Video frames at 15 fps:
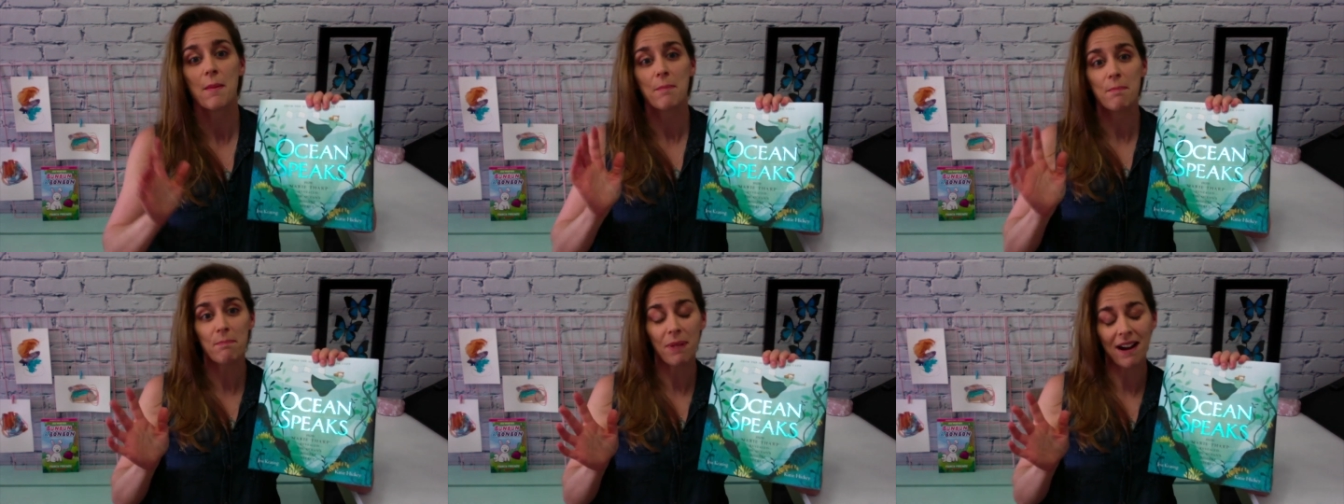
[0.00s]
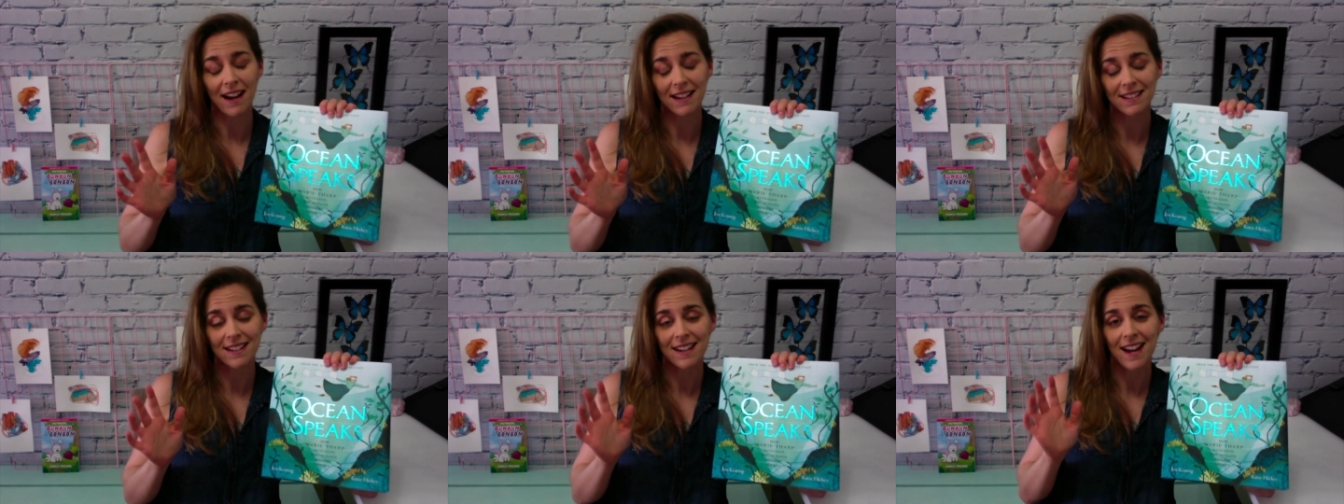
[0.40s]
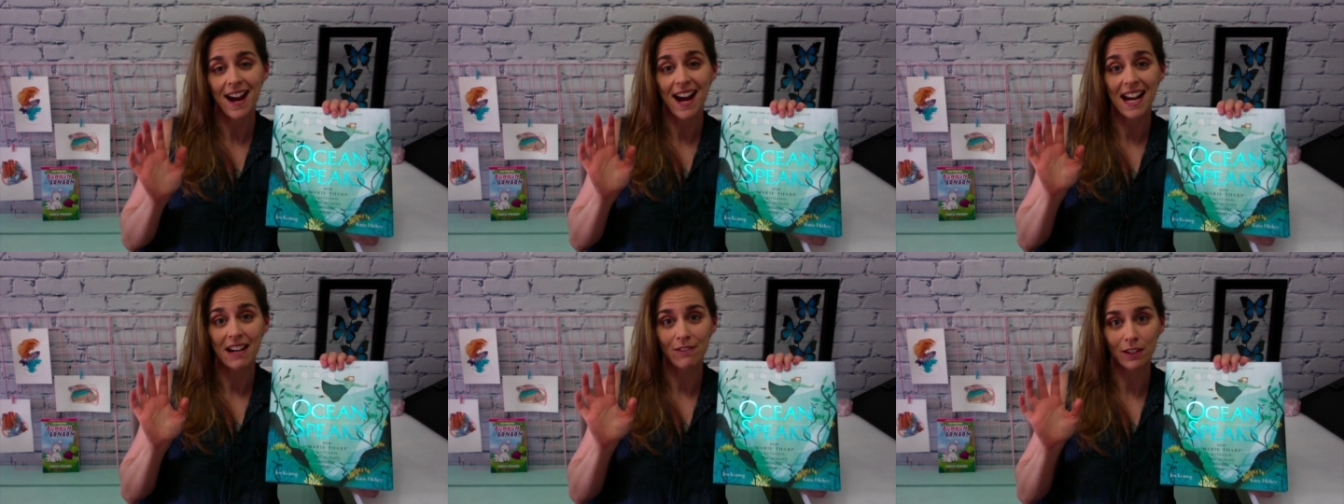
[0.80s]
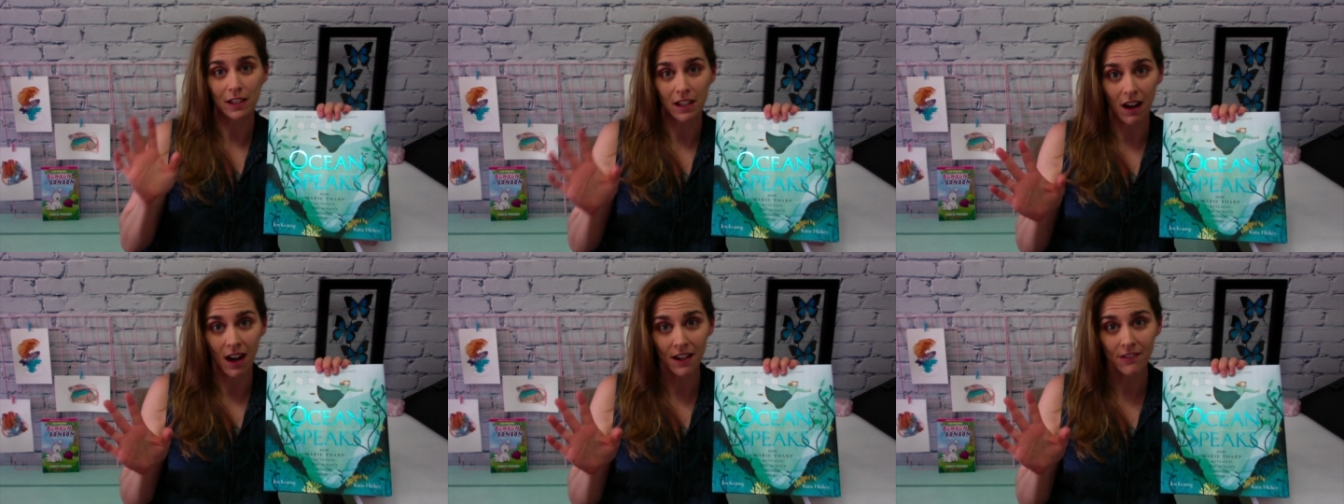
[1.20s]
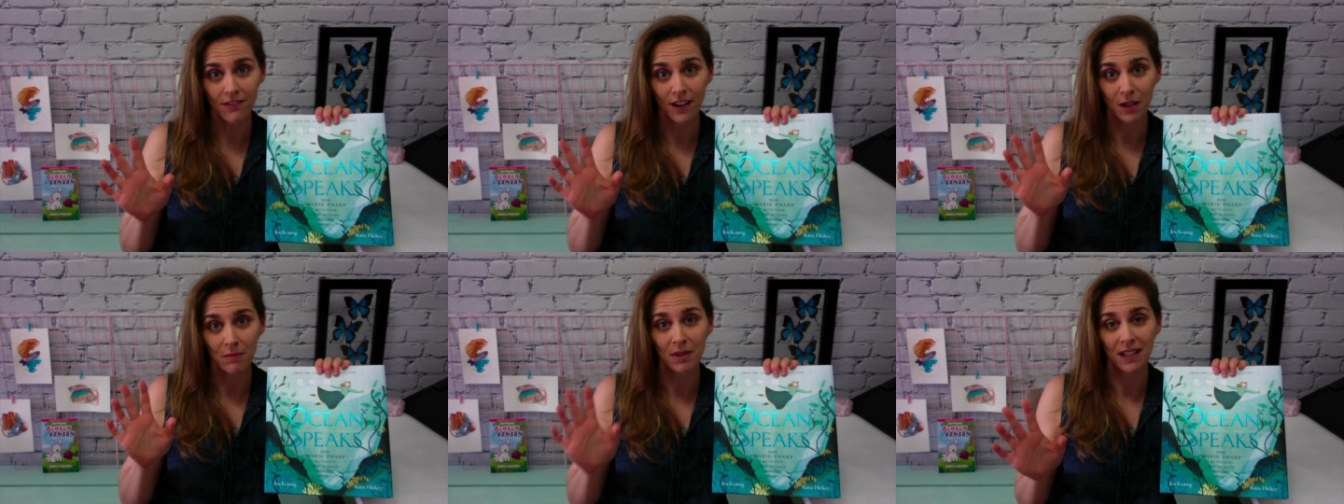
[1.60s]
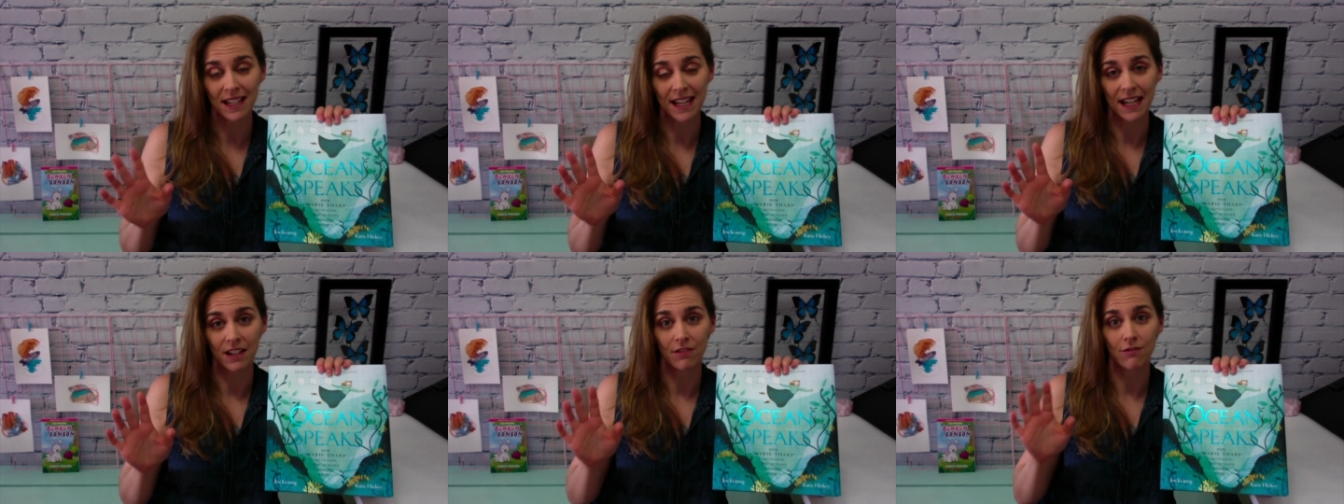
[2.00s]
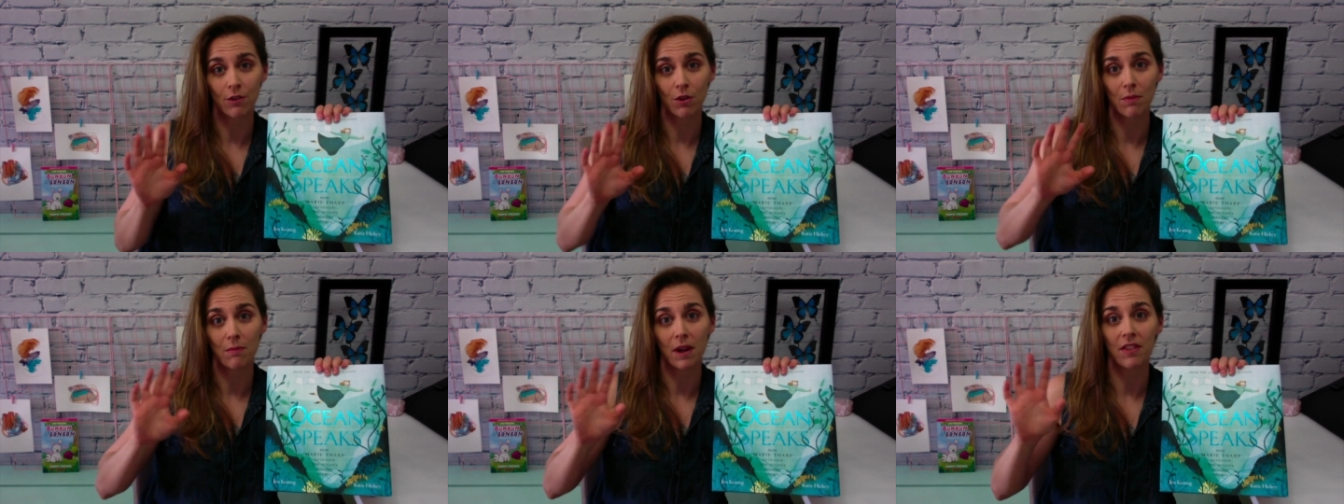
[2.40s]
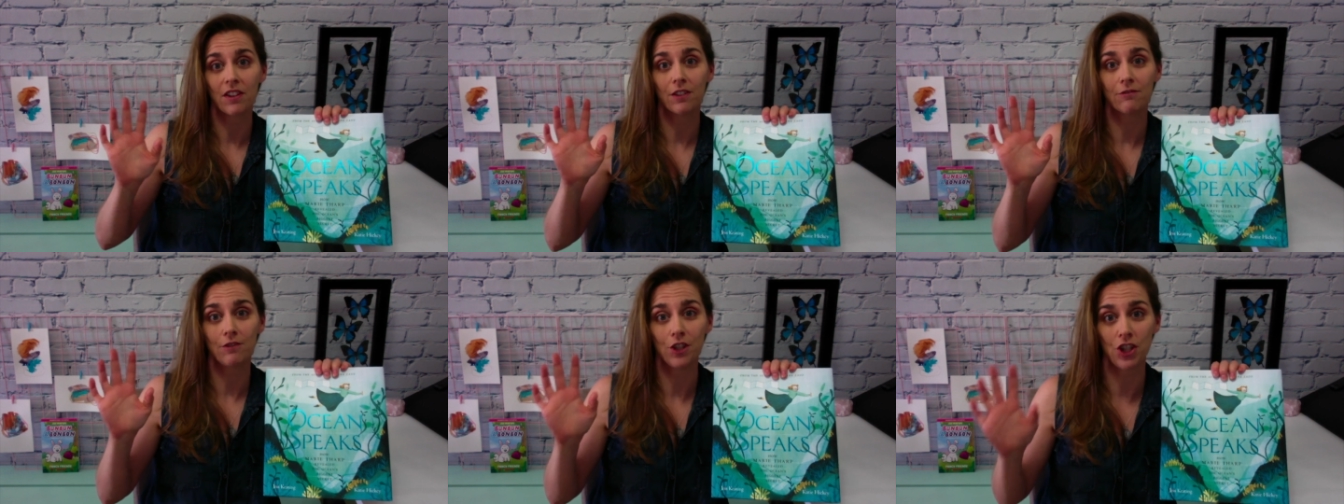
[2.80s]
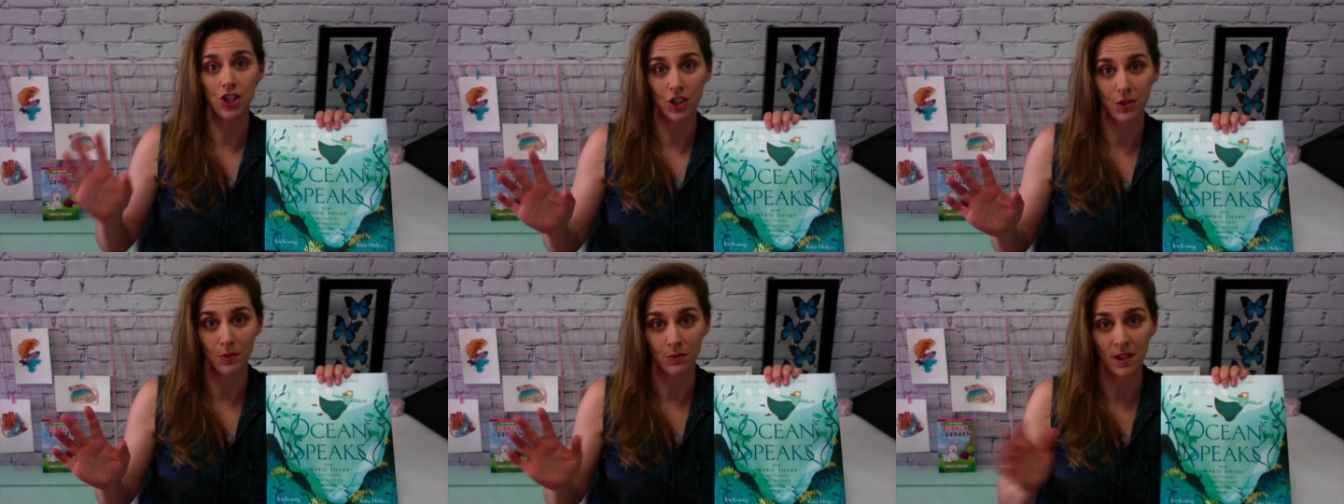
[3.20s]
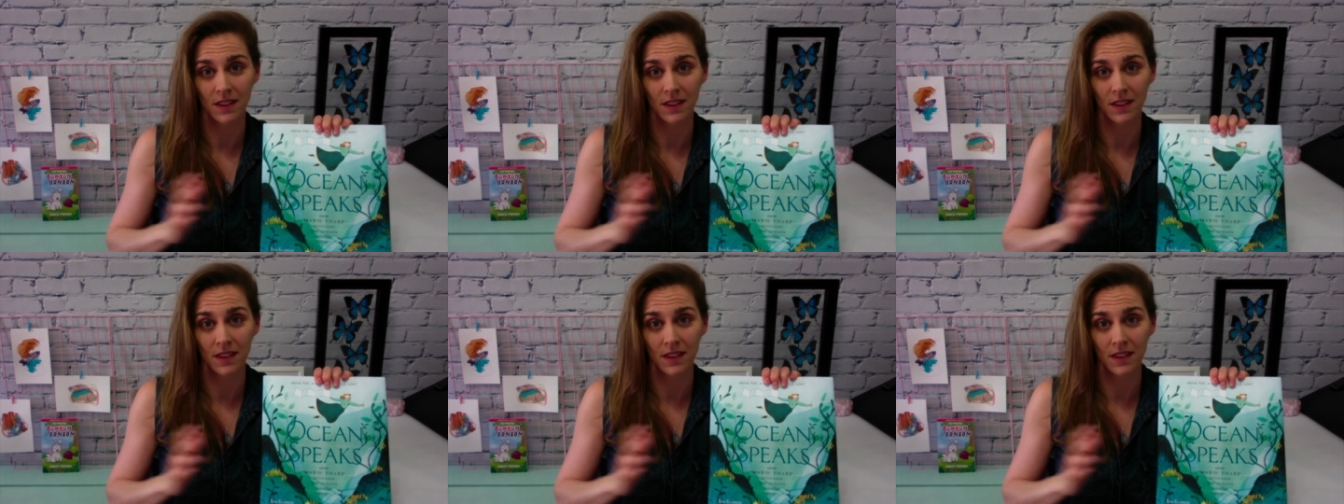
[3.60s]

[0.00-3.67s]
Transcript: But I have a lot of fun planned for the month of June.